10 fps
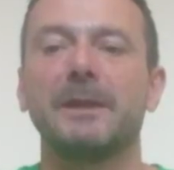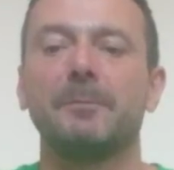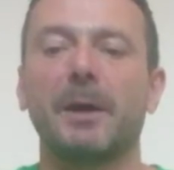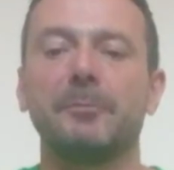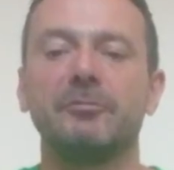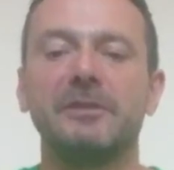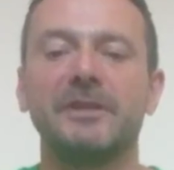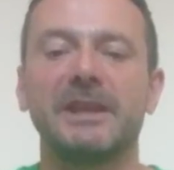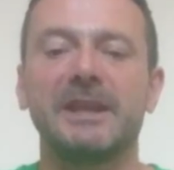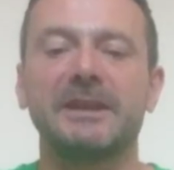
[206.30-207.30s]
by
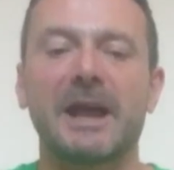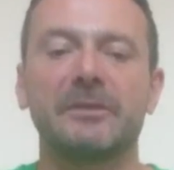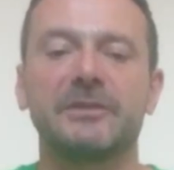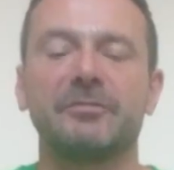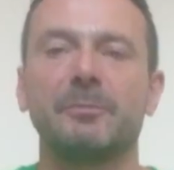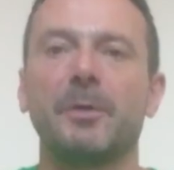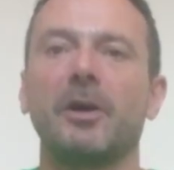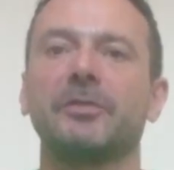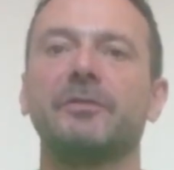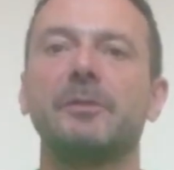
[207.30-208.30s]
breathing in and out of different
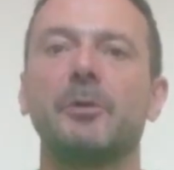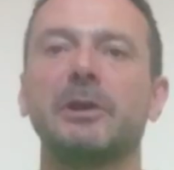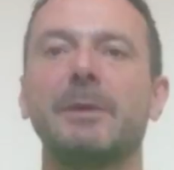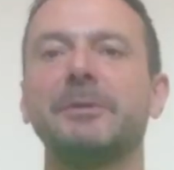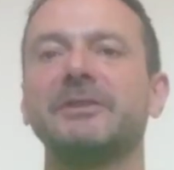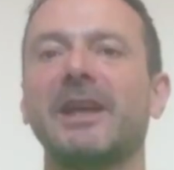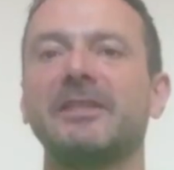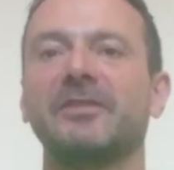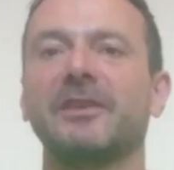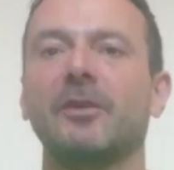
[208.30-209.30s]
parts of your body, maybe
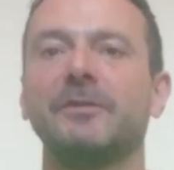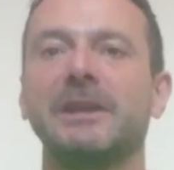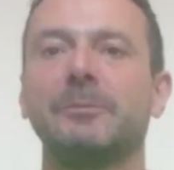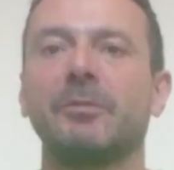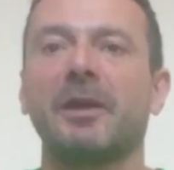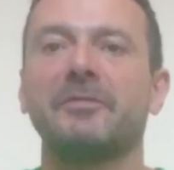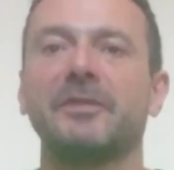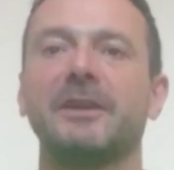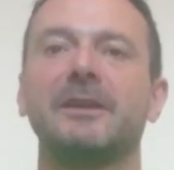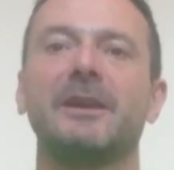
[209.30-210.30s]
tensing on the in-breath
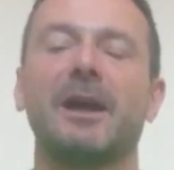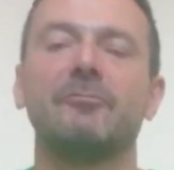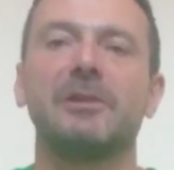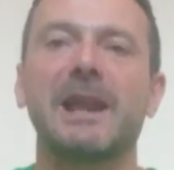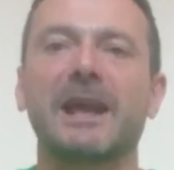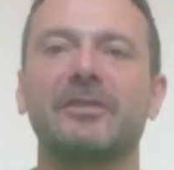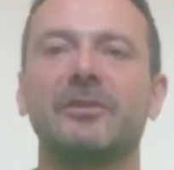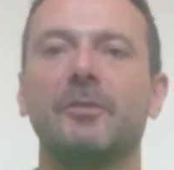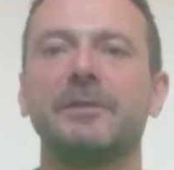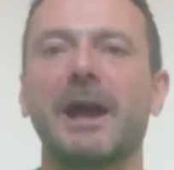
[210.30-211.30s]
and
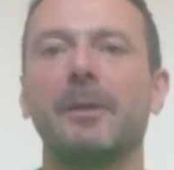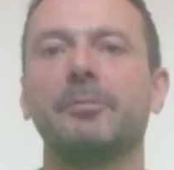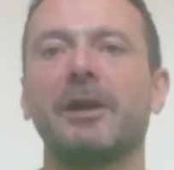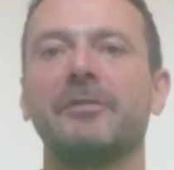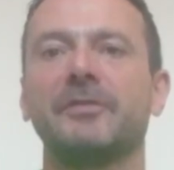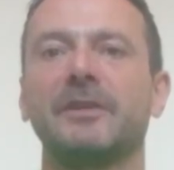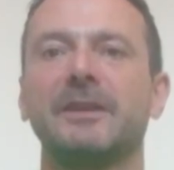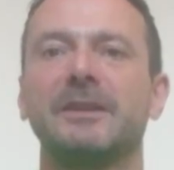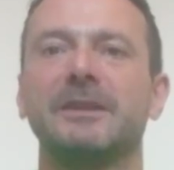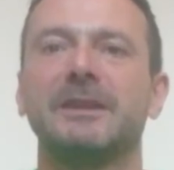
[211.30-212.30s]
relaxing on the out-breath.
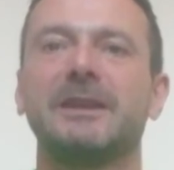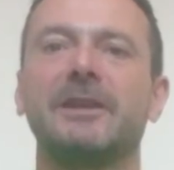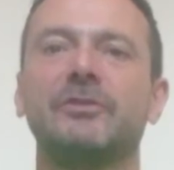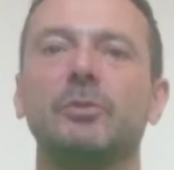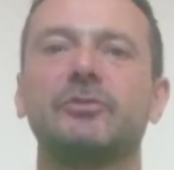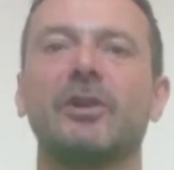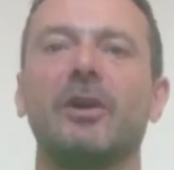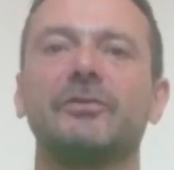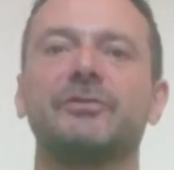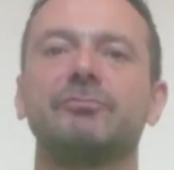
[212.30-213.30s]
It gives you a
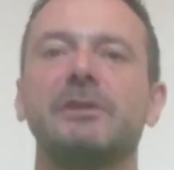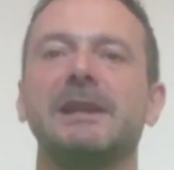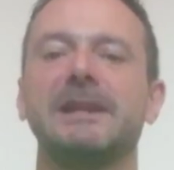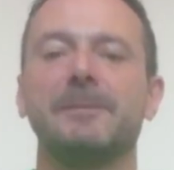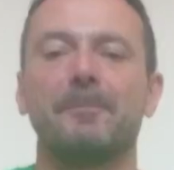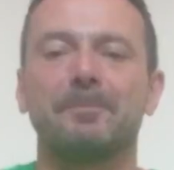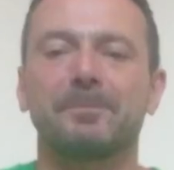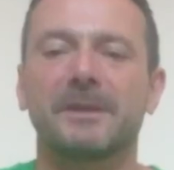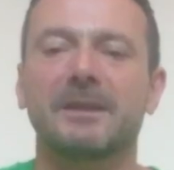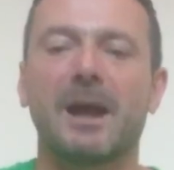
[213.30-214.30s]
chance to really
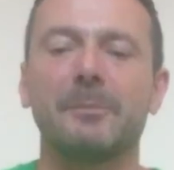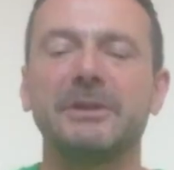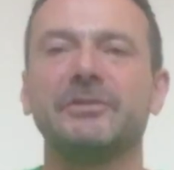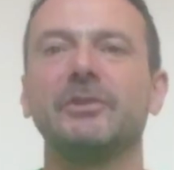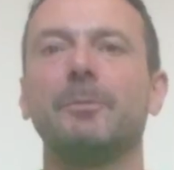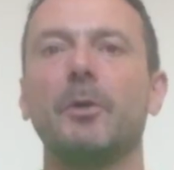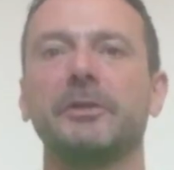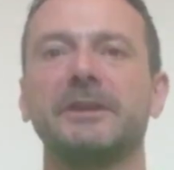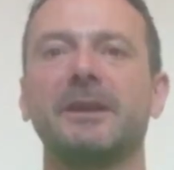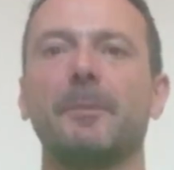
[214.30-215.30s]
come into your
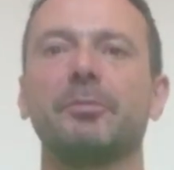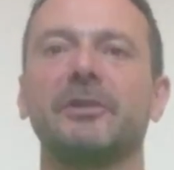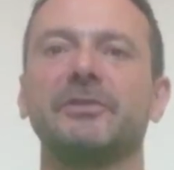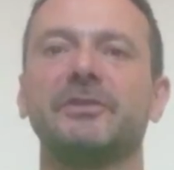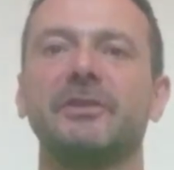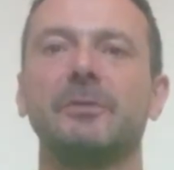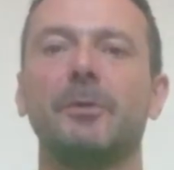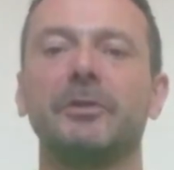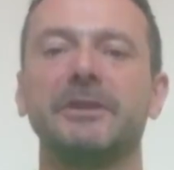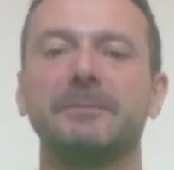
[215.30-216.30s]
body, come present in your
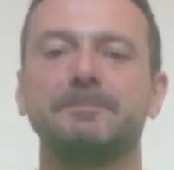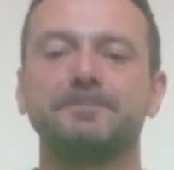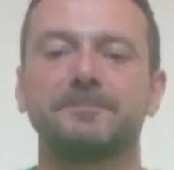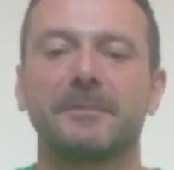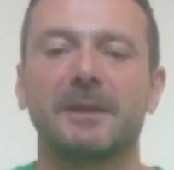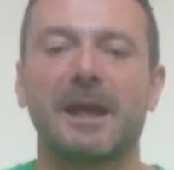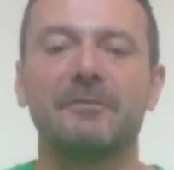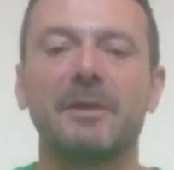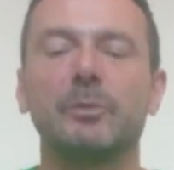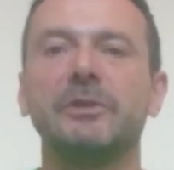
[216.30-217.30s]
body.
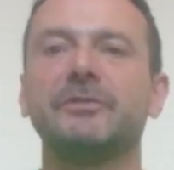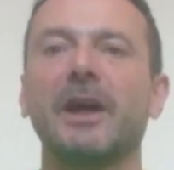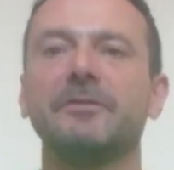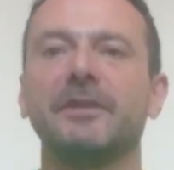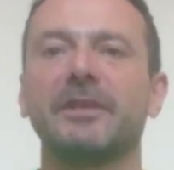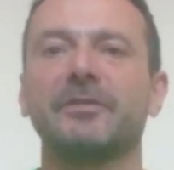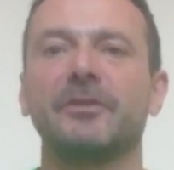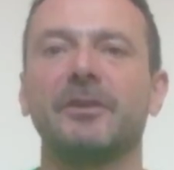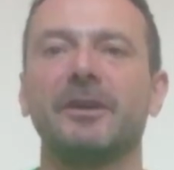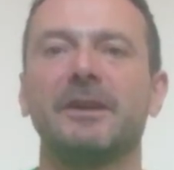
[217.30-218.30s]
And then when you've done this
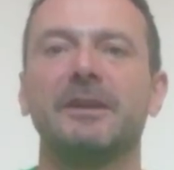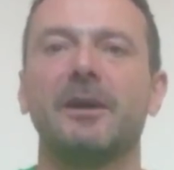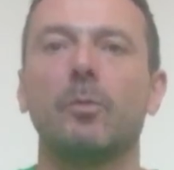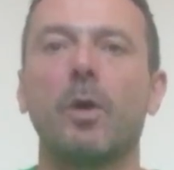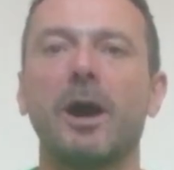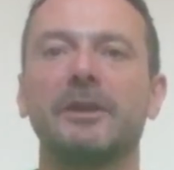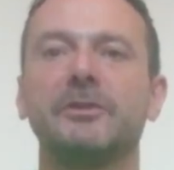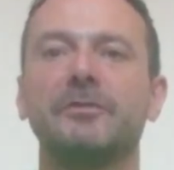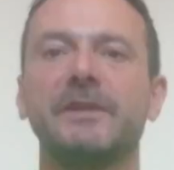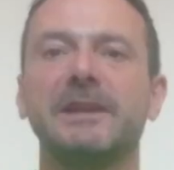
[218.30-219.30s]
for a while and
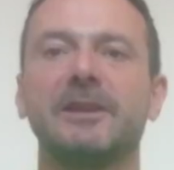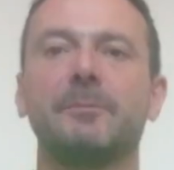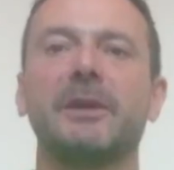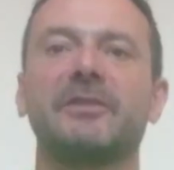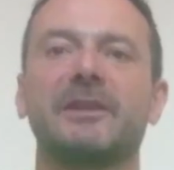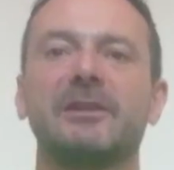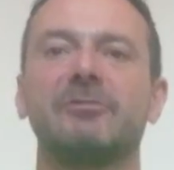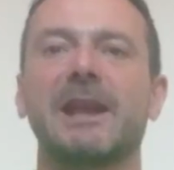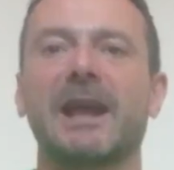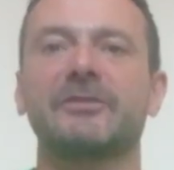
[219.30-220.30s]
you're feeling basically
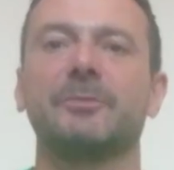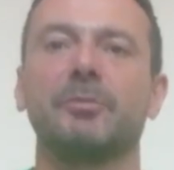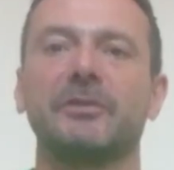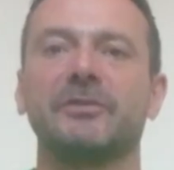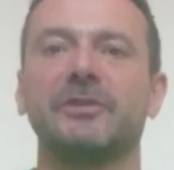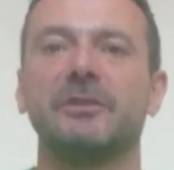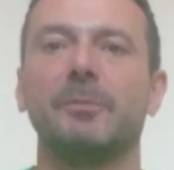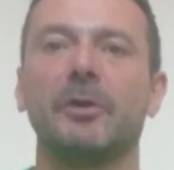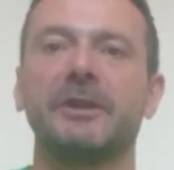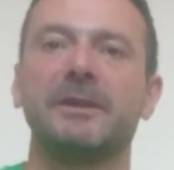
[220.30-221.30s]
relaxed and present in your
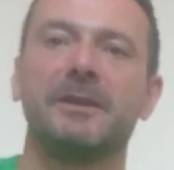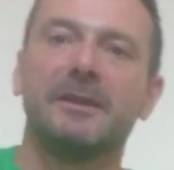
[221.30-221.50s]
body,